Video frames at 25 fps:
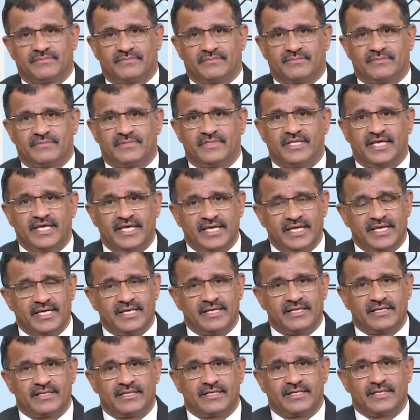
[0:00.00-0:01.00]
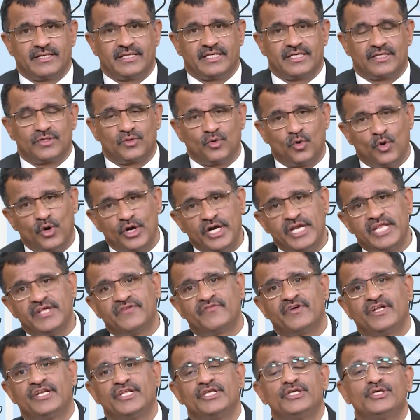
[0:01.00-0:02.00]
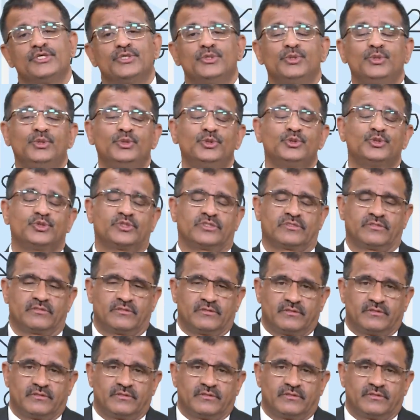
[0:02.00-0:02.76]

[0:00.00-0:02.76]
they don't even use